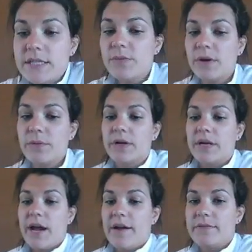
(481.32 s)
is where we're
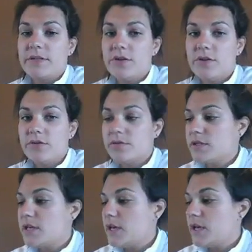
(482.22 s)
going to have to use
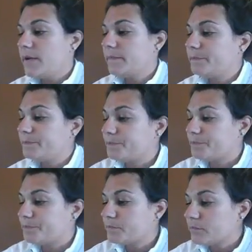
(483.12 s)
the
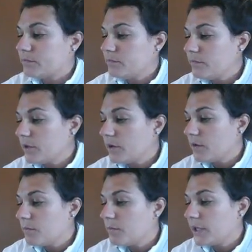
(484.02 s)

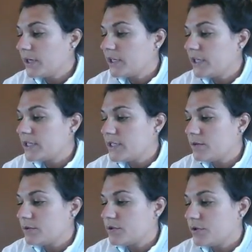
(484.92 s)
molarity is
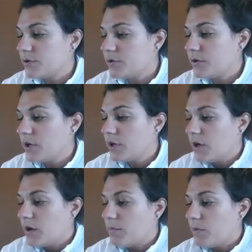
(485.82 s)
equal to
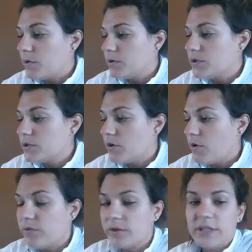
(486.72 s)
moles
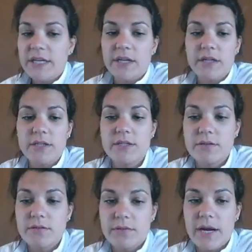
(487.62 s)
over
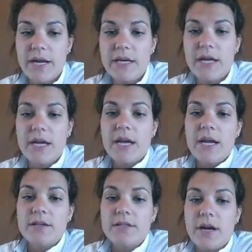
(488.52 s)
liters, right?
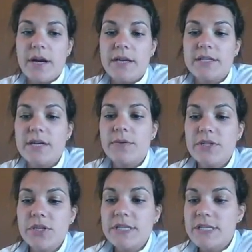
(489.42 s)
Sorry, didn't
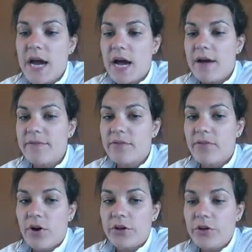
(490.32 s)
we just have the
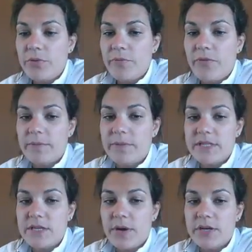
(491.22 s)
volume from
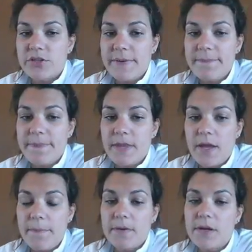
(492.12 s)
this equation?
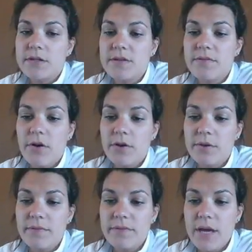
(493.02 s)
Yep, here's the
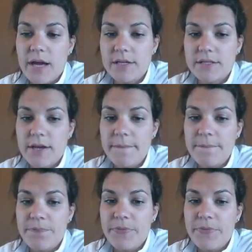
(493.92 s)
volume of the acid,